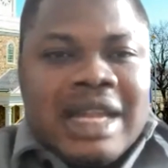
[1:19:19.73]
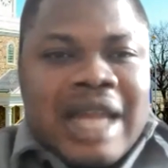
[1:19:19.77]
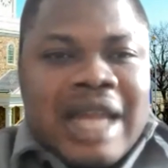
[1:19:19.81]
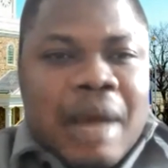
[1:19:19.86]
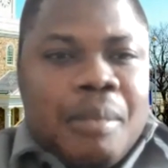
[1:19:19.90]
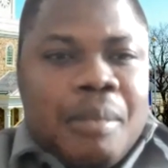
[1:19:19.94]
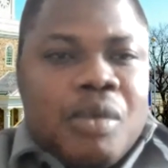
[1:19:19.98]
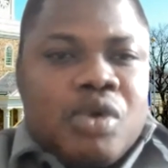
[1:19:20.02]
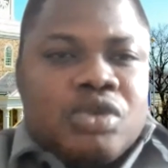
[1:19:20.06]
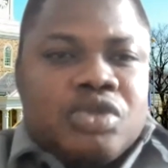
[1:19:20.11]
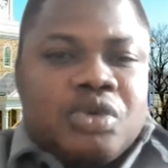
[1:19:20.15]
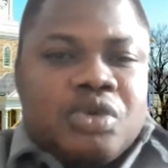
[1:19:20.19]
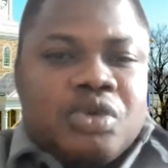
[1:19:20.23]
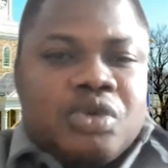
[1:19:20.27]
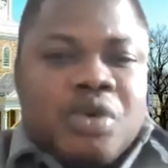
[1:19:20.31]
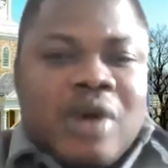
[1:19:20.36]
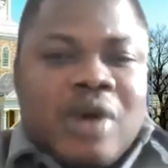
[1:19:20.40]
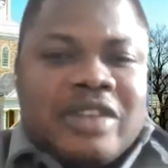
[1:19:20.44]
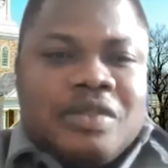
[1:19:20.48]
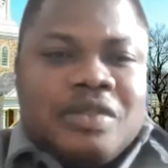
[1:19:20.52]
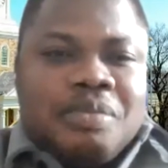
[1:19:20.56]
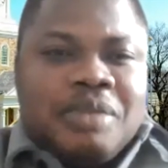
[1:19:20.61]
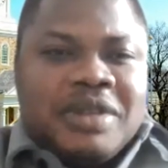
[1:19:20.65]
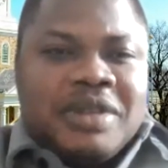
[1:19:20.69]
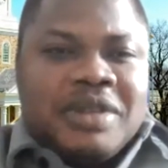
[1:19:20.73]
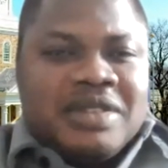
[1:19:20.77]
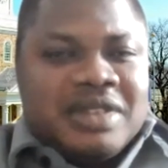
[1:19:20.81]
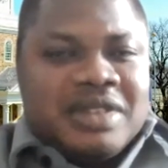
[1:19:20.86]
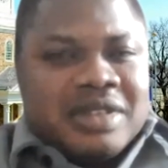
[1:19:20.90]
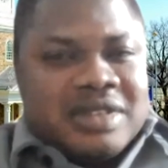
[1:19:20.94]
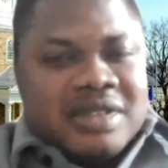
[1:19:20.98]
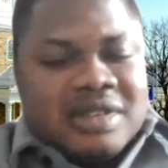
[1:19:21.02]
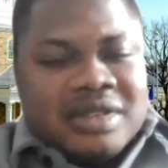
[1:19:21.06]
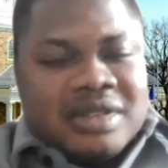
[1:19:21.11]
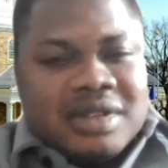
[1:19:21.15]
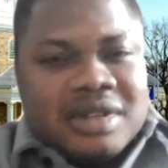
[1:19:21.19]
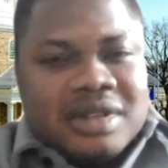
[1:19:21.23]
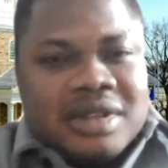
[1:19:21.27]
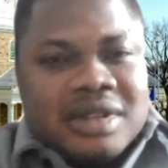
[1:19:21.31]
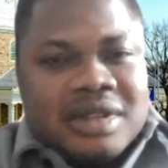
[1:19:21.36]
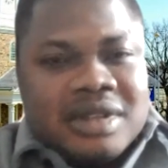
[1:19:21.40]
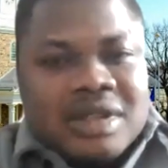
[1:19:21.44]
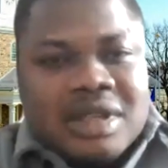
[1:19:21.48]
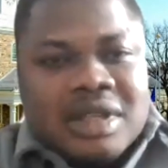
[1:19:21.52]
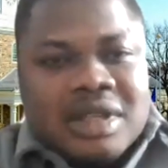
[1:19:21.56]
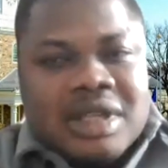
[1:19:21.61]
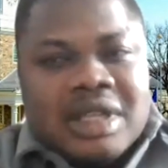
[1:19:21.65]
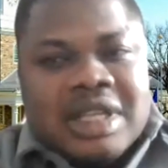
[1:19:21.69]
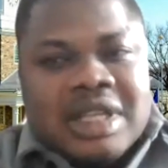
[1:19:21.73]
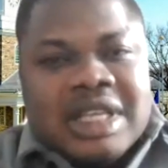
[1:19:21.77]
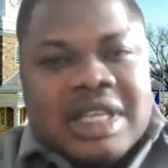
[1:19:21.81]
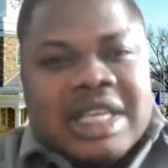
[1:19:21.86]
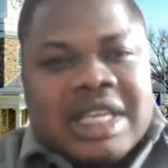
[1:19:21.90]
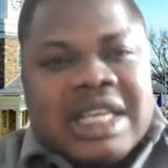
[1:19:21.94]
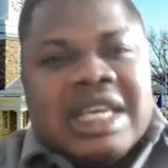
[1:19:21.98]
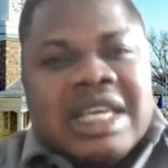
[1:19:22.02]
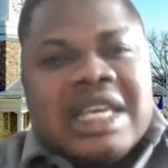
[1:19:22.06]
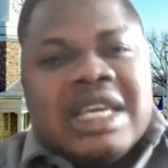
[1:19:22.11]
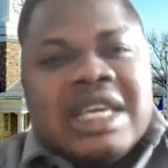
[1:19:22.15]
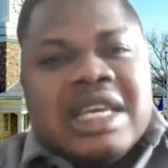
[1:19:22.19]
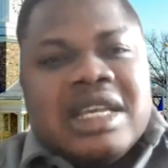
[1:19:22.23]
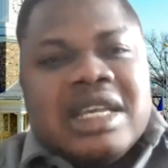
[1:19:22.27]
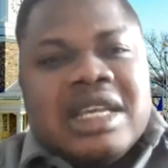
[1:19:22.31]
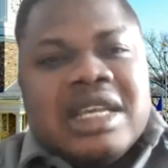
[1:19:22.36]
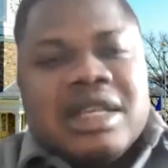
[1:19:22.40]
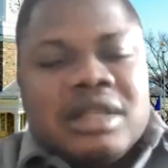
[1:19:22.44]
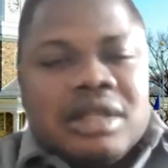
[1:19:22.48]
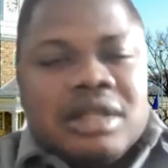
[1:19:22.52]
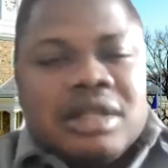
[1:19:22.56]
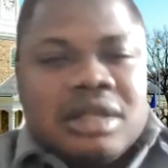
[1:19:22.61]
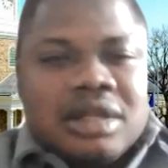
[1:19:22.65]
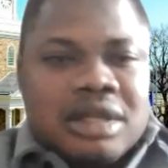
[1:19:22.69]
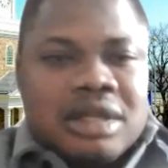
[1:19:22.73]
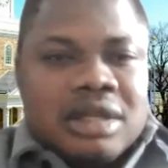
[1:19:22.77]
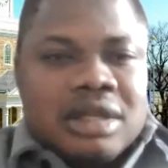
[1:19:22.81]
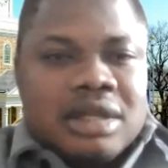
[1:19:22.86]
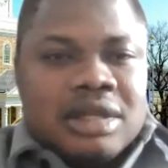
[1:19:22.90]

that most rural spaces in